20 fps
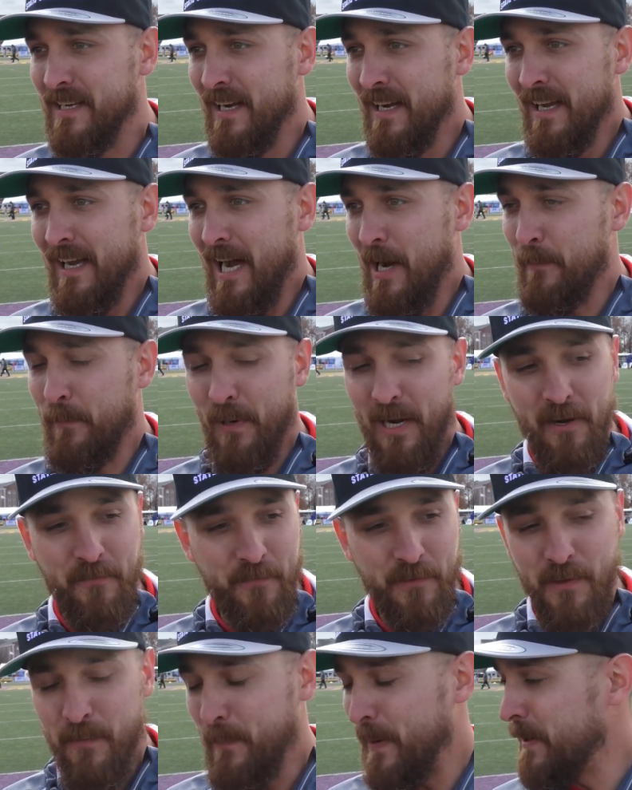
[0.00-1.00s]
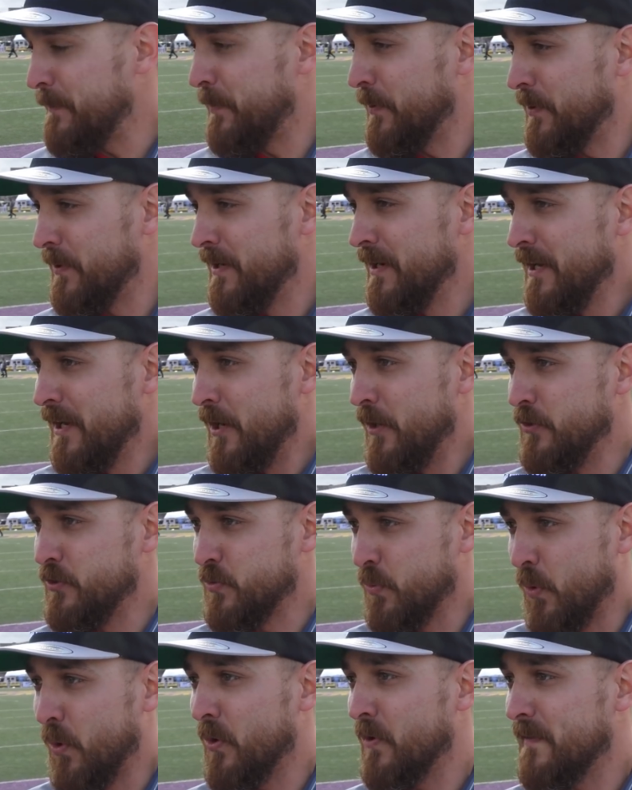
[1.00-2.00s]
I'm proud for the people
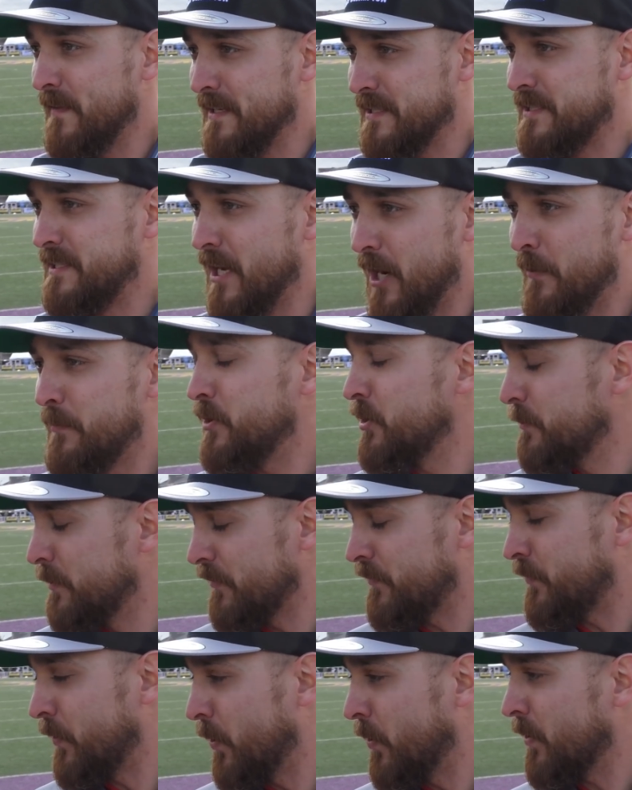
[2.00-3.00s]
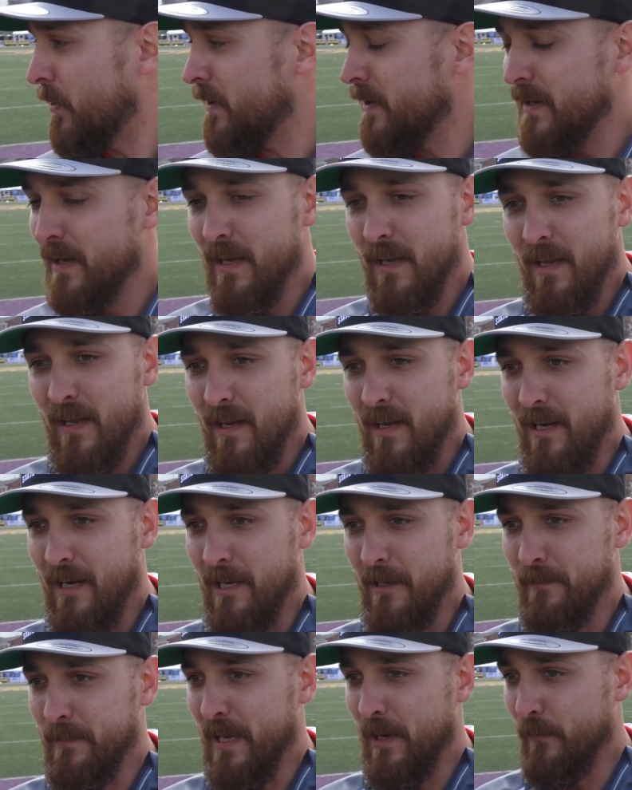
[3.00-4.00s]
who's wore this W before
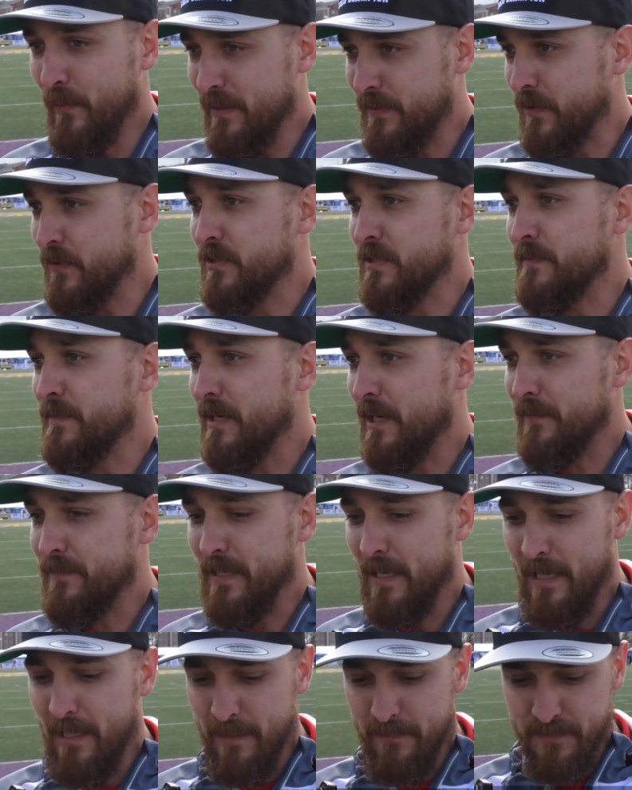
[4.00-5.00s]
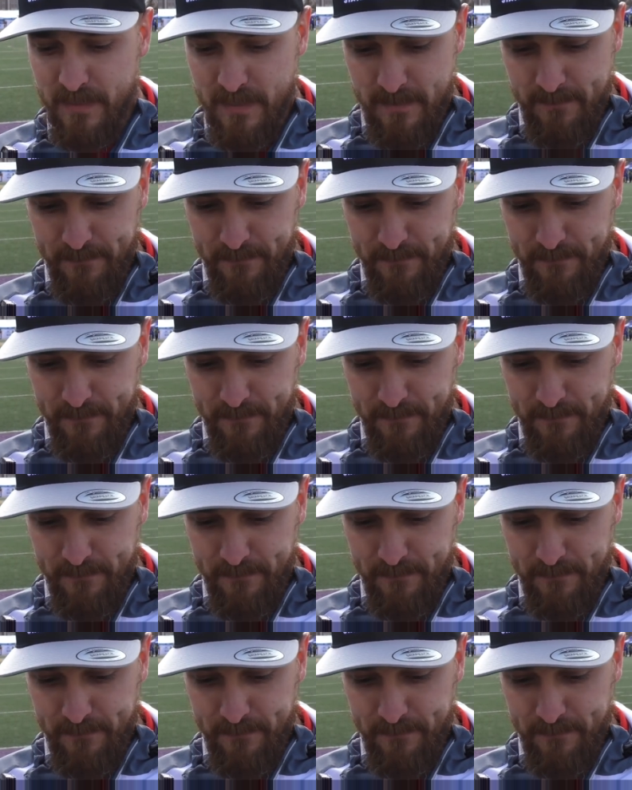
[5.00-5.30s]
um, and went through some tough times.